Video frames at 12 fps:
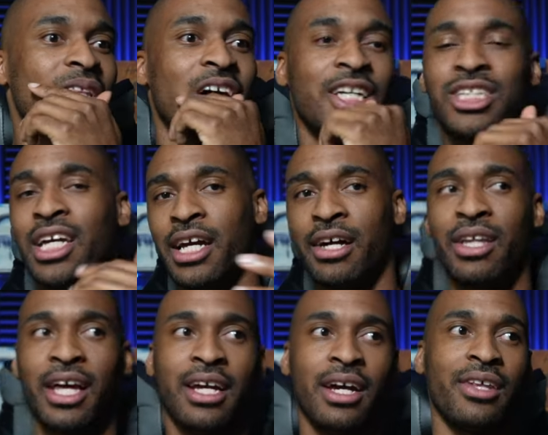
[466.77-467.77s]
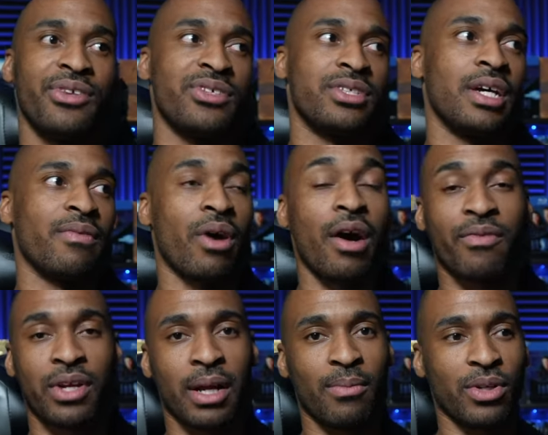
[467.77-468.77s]
I check out like other stuff off
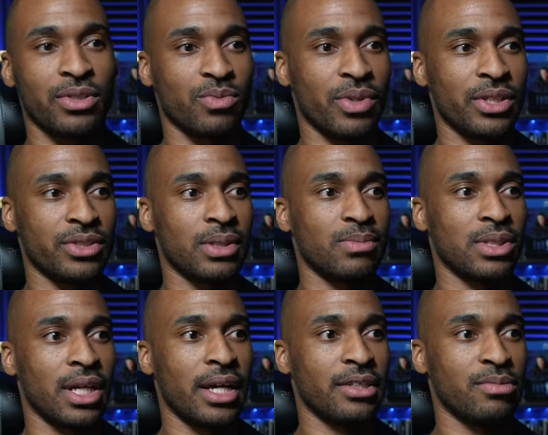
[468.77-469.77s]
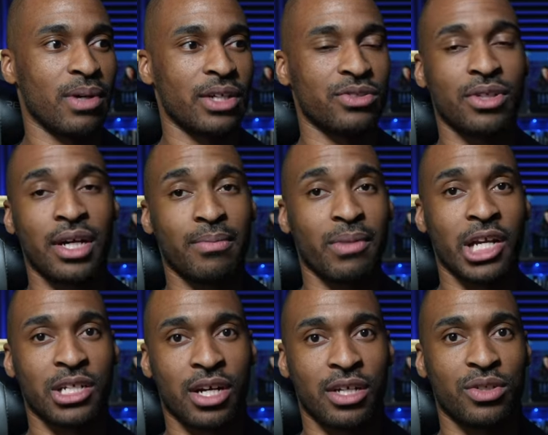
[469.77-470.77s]
camera as well sometimes, but I'll try to make
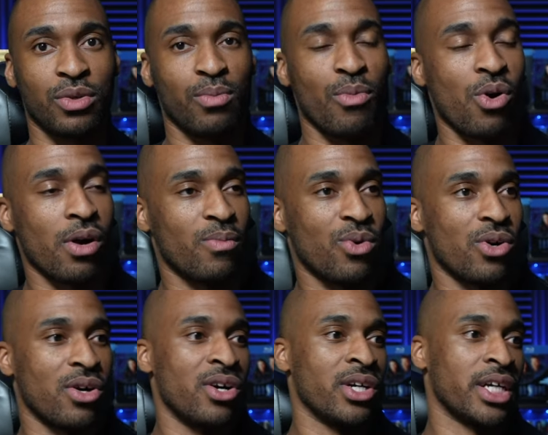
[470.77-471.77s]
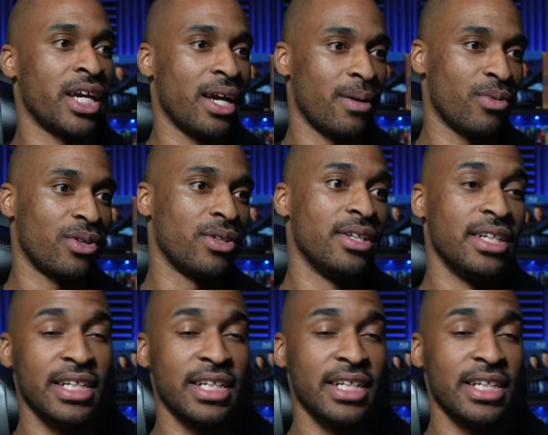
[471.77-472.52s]
sure I do more and more on camera